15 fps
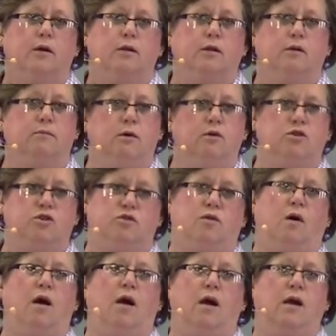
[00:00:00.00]
the most
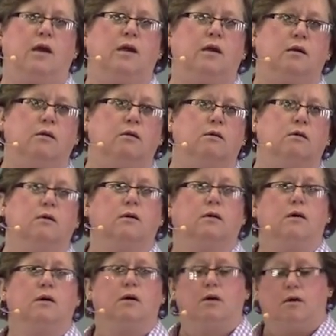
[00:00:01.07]
trying or
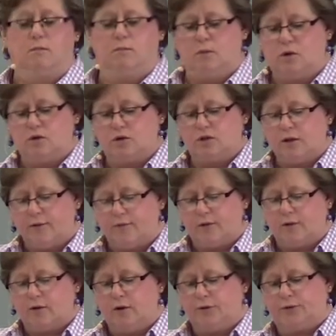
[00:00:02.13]
most
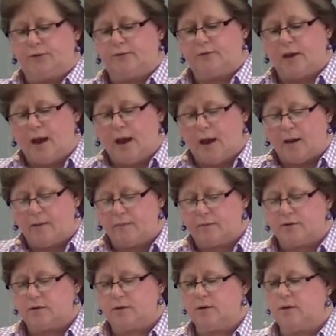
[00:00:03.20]
difficult of
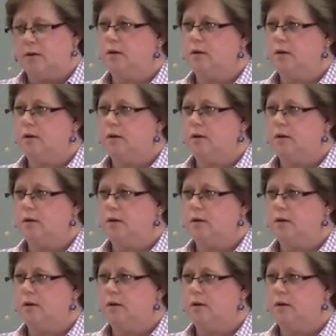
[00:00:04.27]
times.